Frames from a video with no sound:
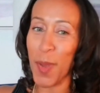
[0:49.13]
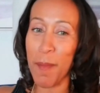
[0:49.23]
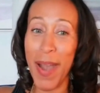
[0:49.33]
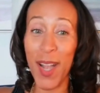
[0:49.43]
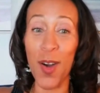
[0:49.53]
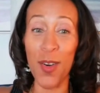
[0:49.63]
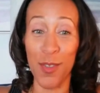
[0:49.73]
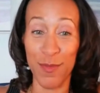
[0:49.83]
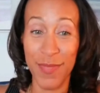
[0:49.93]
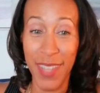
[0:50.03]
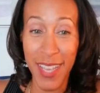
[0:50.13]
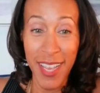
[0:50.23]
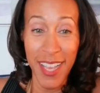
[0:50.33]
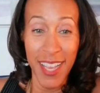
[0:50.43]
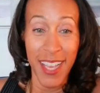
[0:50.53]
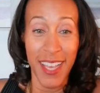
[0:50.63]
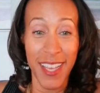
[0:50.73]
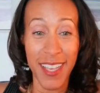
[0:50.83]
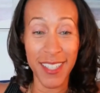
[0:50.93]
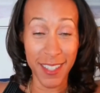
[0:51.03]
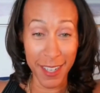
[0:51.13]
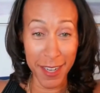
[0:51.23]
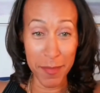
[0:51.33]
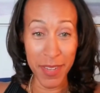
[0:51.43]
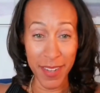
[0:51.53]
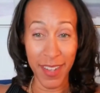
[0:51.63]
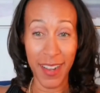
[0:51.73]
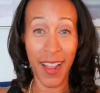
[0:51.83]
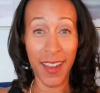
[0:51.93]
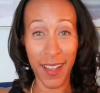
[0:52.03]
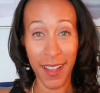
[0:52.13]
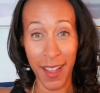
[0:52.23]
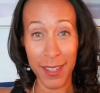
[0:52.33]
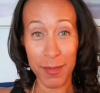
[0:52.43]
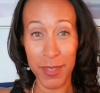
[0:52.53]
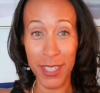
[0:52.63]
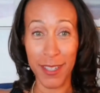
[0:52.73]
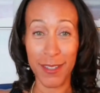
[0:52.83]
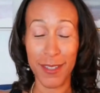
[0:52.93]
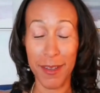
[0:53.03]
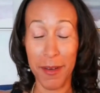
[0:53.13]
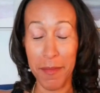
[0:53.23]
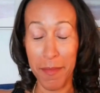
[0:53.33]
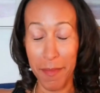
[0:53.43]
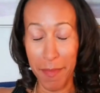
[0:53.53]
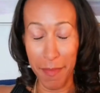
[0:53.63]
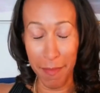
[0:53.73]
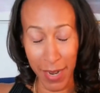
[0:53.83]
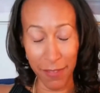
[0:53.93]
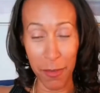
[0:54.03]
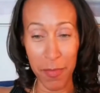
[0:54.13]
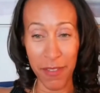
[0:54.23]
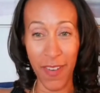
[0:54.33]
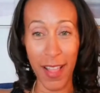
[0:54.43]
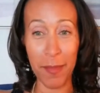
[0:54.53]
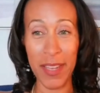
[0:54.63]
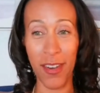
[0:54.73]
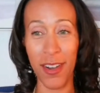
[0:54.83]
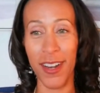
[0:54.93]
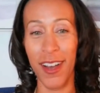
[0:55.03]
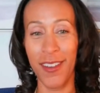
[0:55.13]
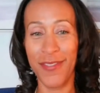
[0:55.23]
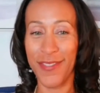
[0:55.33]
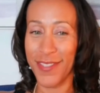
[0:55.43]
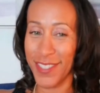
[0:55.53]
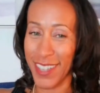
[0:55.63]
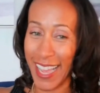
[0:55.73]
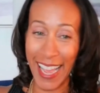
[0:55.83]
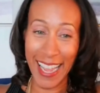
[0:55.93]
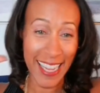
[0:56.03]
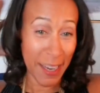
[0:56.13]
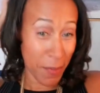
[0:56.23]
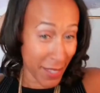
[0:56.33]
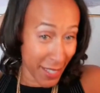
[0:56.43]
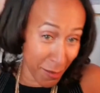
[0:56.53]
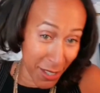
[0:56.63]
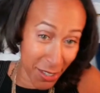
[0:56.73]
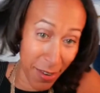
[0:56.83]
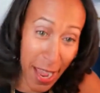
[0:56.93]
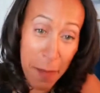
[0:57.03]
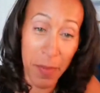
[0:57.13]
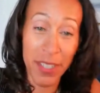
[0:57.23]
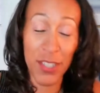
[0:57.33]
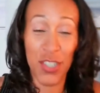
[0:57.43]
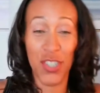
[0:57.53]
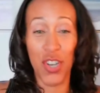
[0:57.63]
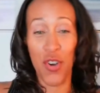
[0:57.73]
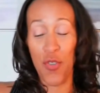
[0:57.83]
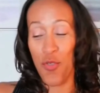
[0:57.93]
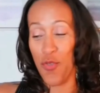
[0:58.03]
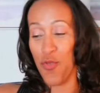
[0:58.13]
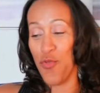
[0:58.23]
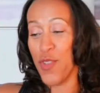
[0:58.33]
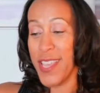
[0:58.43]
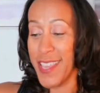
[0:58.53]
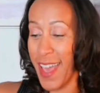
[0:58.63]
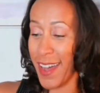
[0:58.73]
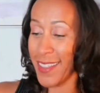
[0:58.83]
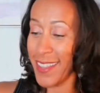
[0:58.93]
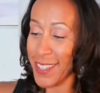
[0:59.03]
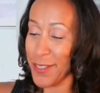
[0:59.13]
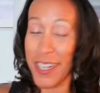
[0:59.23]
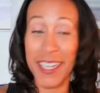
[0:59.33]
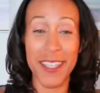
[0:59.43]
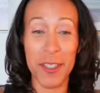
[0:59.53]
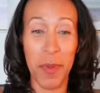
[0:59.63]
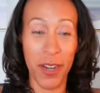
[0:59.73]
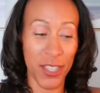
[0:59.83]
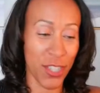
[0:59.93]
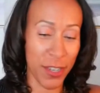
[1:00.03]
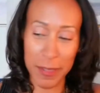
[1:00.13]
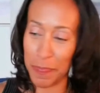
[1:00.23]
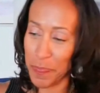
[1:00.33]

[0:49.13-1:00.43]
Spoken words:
My goal is to come here and act like I got some sense. But if you've been following me long enough, I can't predict what's going to happen. So, yeah, let's go ahead and get this party started.